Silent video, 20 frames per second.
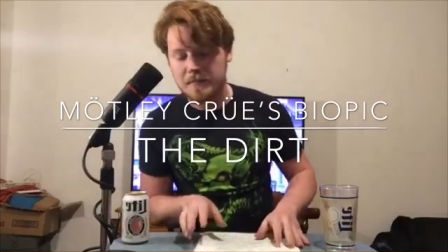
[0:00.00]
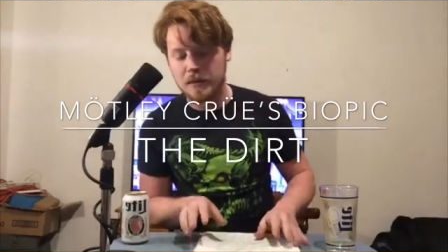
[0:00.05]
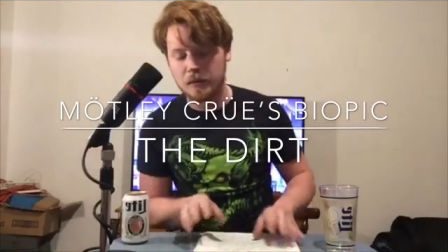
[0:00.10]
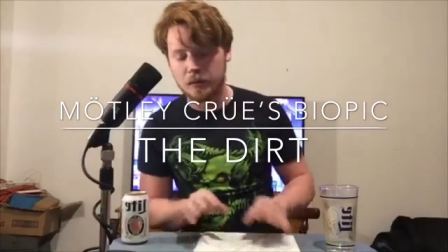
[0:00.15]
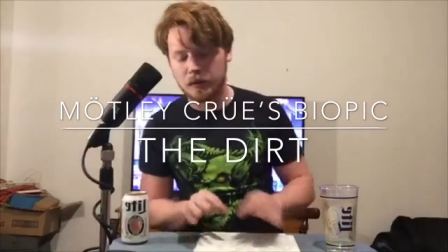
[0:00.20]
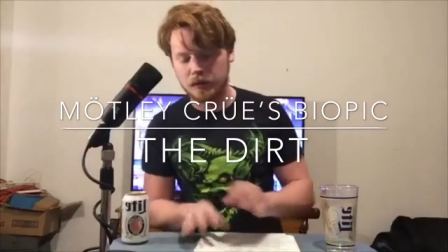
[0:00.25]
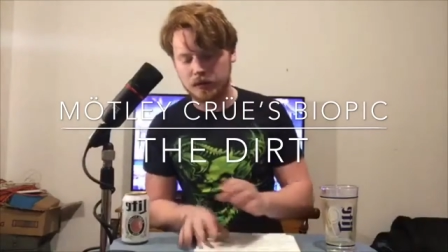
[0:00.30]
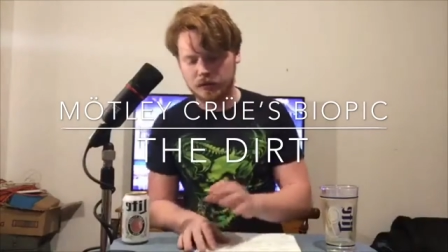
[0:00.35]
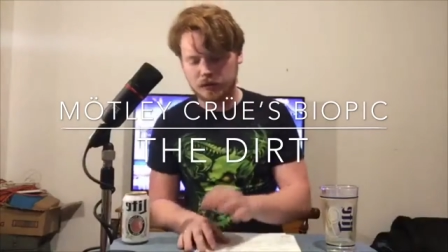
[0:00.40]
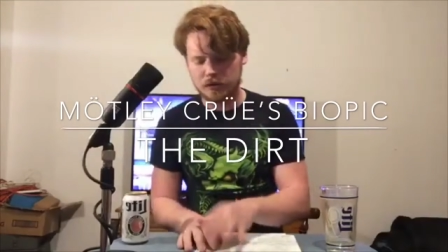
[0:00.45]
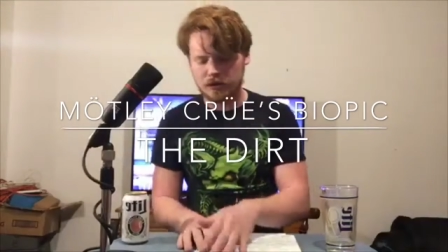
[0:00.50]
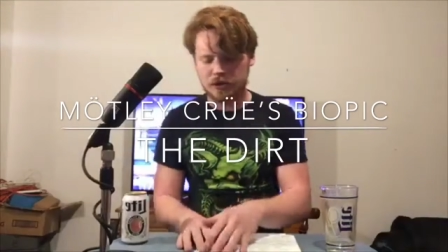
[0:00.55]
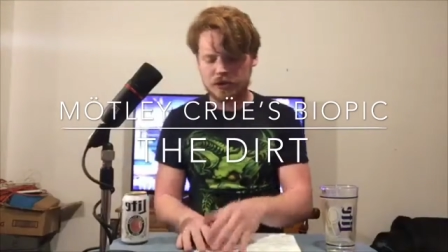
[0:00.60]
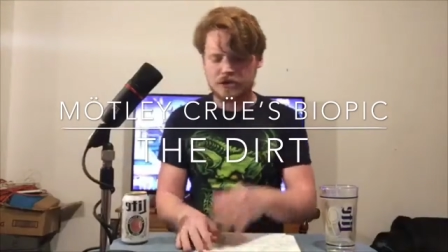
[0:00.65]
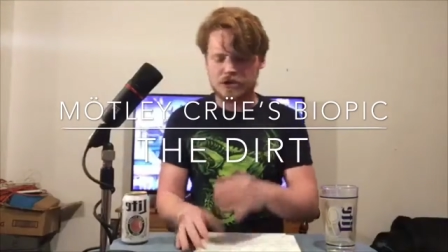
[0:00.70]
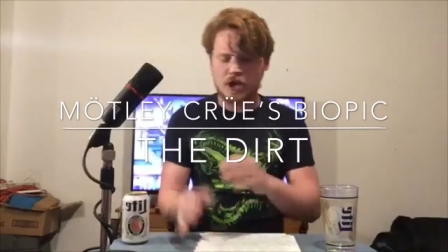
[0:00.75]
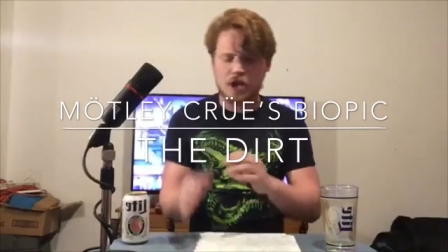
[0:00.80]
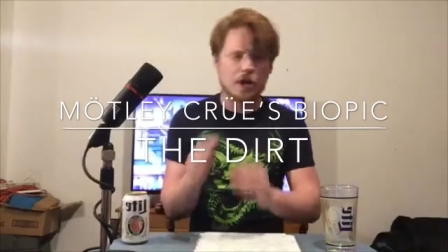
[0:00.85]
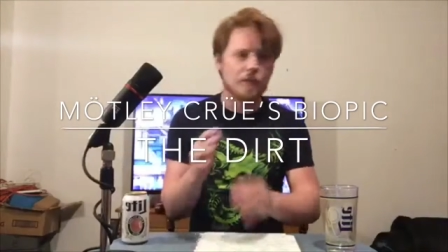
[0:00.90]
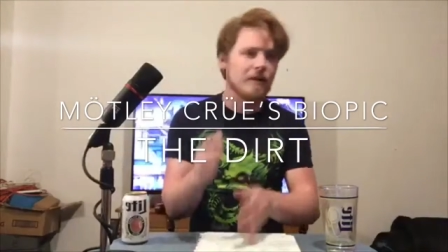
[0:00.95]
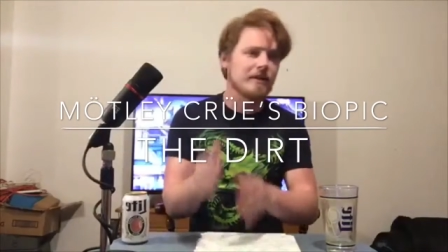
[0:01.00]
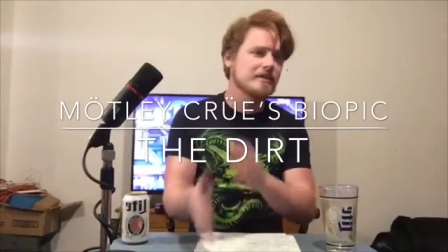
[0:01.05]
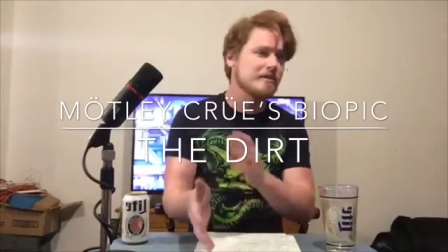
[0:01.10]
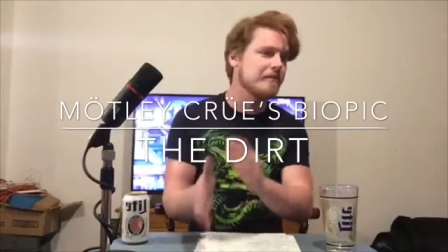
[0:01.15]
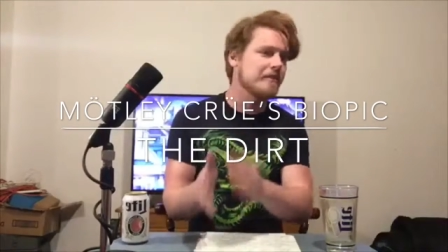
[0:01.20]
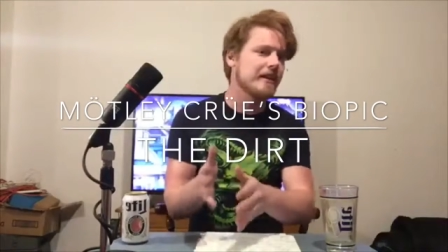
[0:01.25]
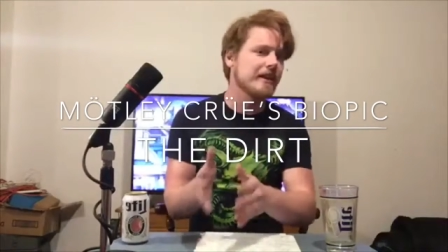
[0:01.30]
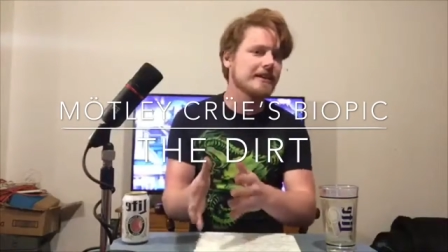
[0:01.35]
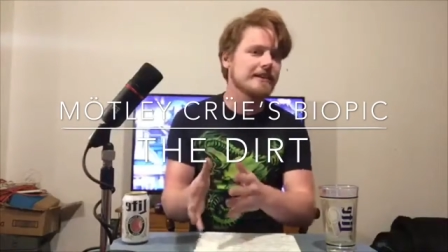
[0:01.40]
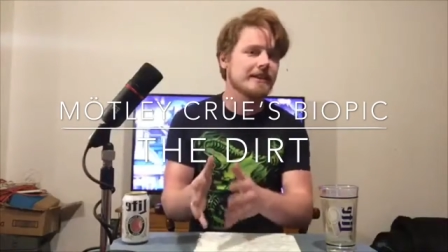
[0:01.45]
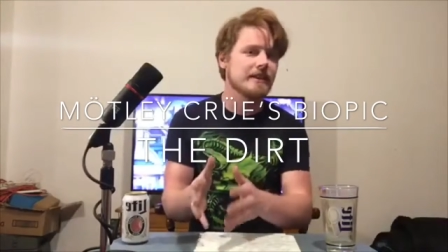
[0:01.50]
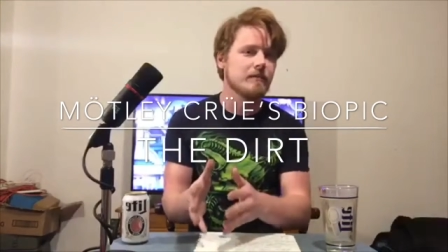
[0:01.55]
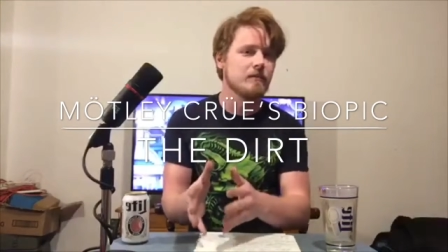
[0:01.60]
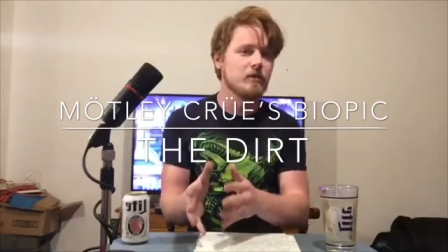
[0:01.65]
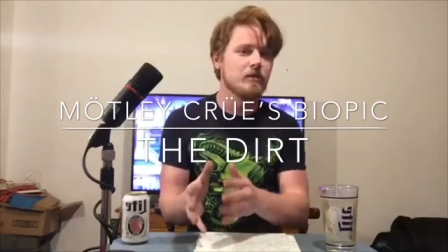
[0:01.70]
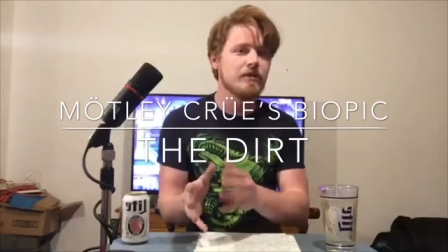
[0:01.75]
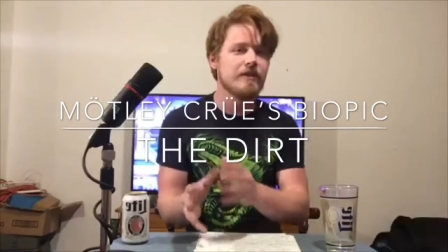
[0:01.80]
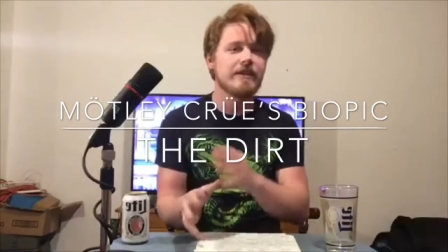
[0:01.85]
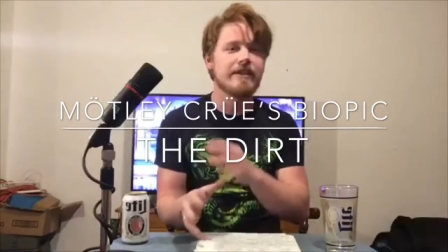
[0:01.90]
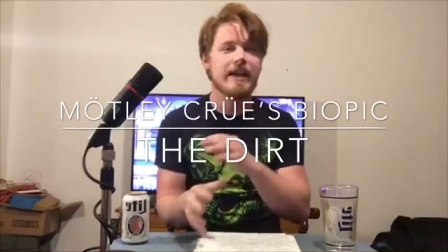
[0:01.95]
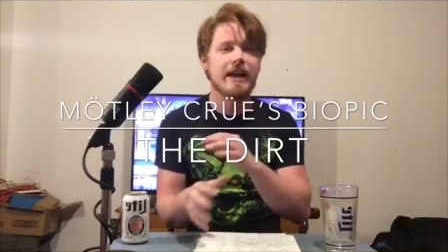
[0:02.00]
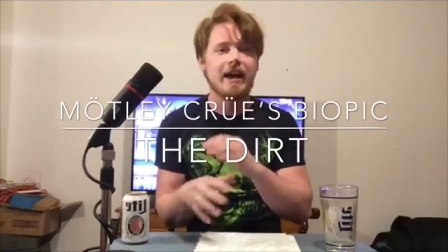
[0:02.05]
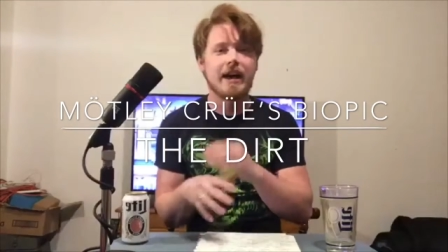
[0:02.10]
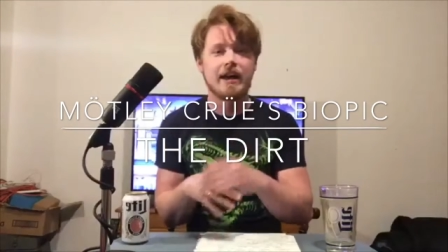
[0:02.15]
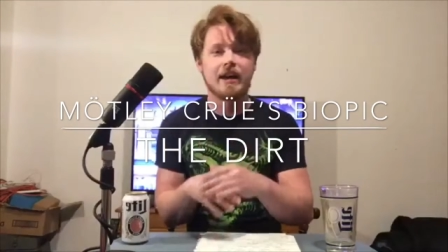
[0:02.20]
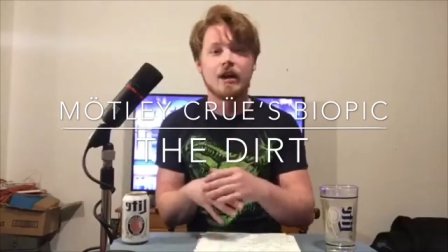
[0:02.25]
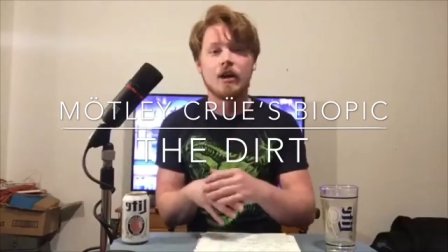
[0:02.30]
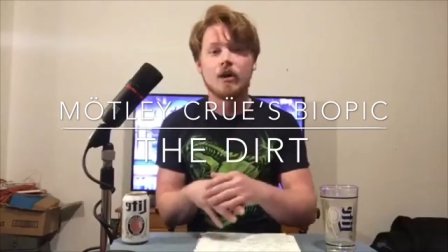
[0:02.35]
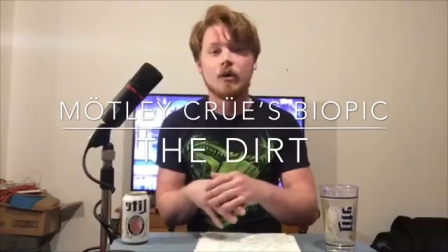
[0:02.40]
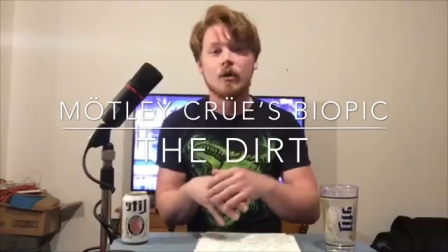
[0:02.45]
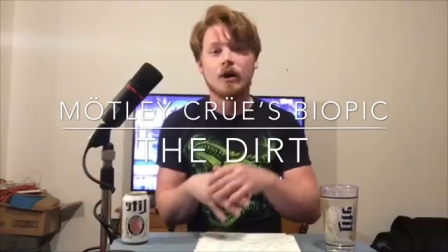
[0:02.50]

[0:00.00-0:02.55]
But we're going to talk about some things in the movie that